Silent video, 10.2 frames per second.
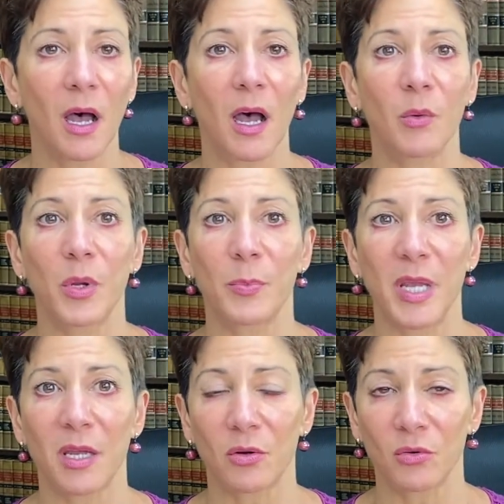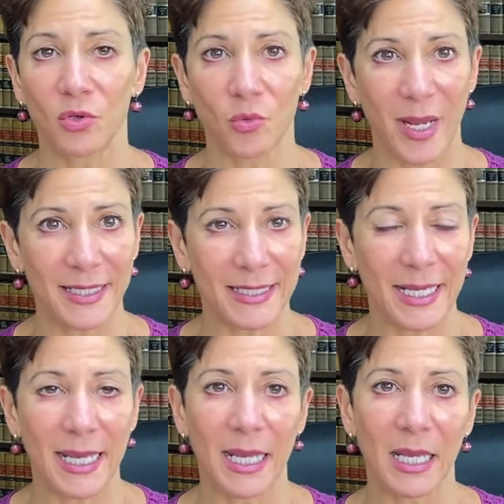I would be
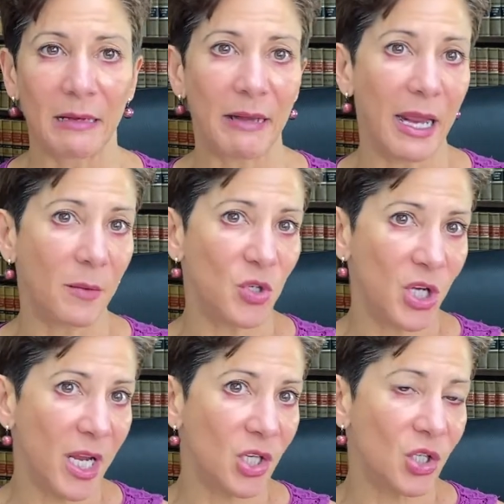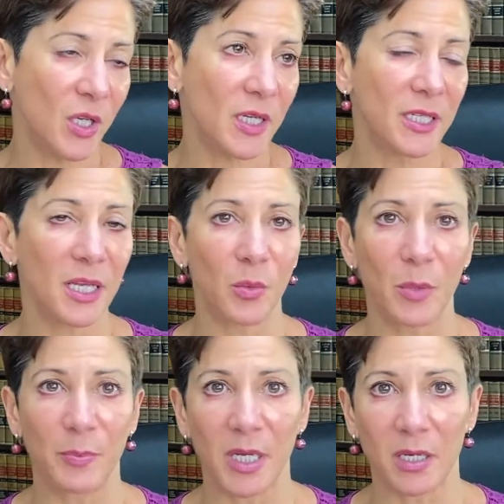addressing name changes. I
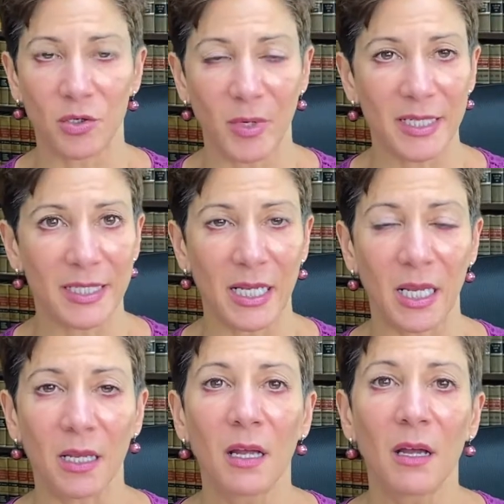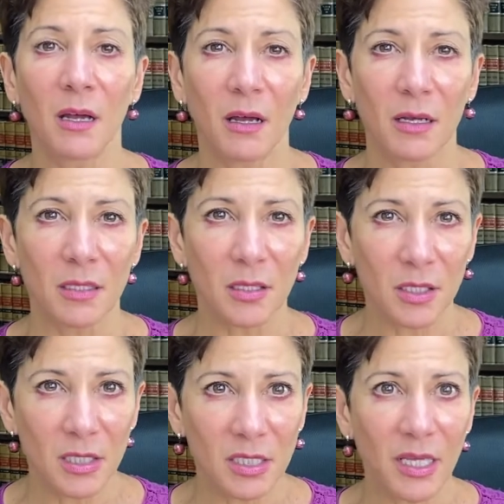would be addressing
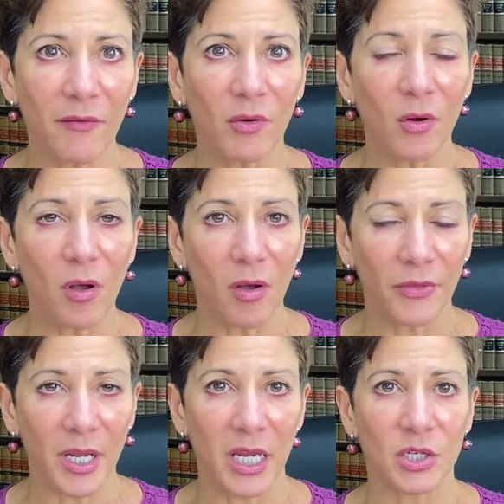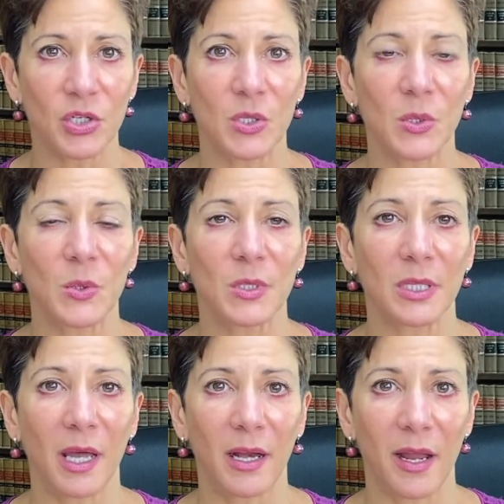several of the issues
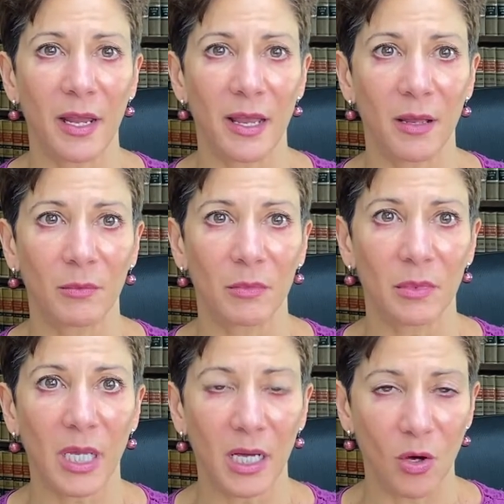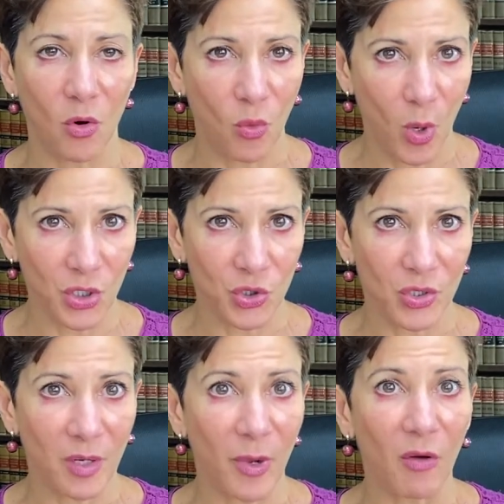that I am getting
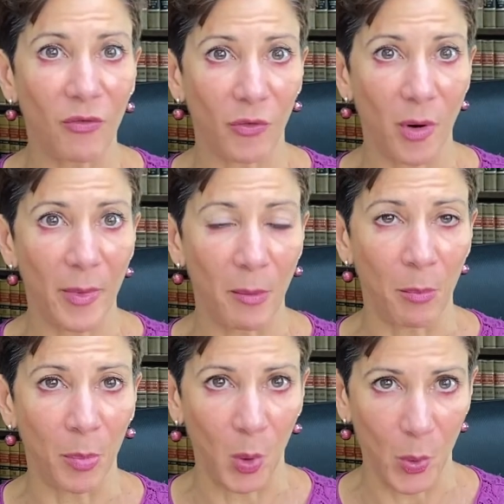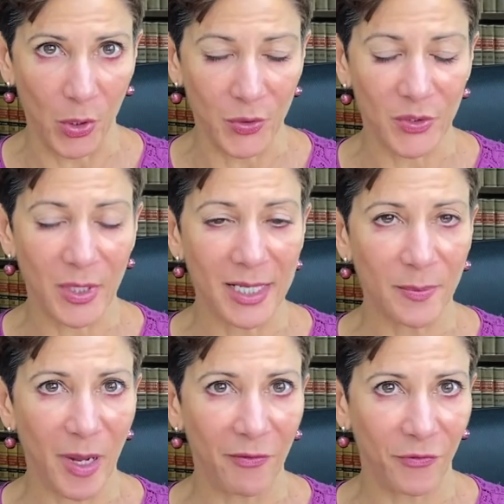questions about from employers. So
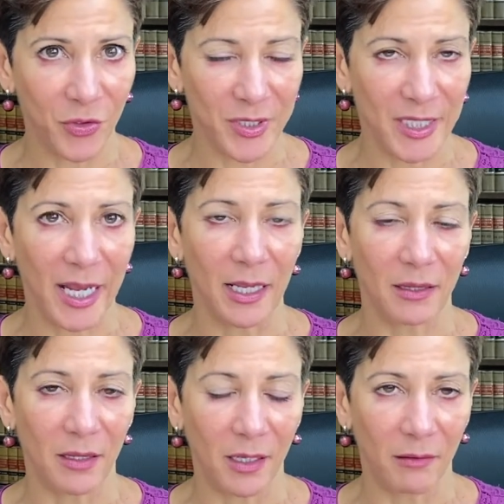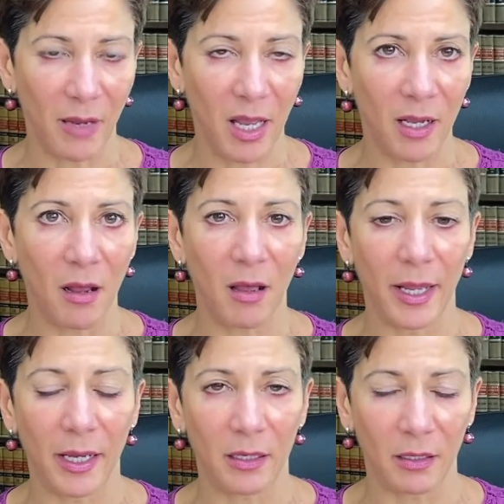that's my first thing, the
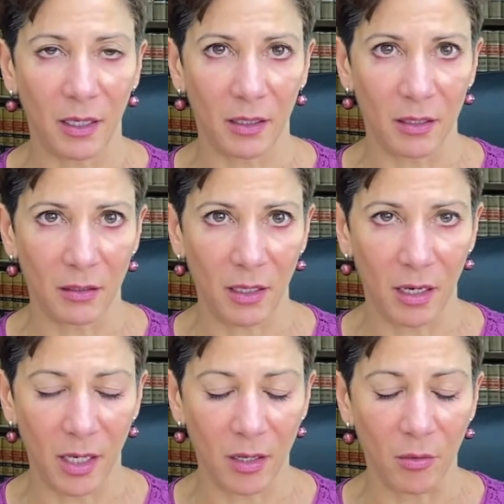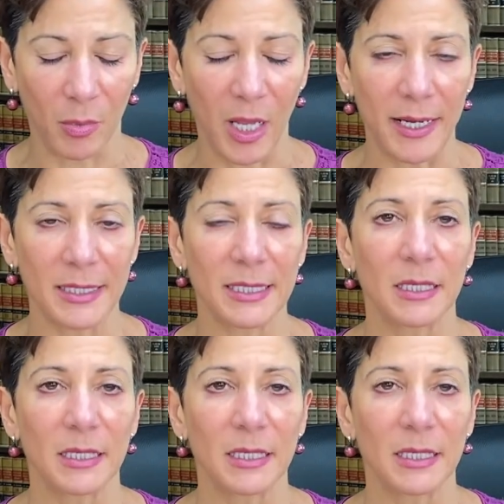I-9 and I-9 compliance.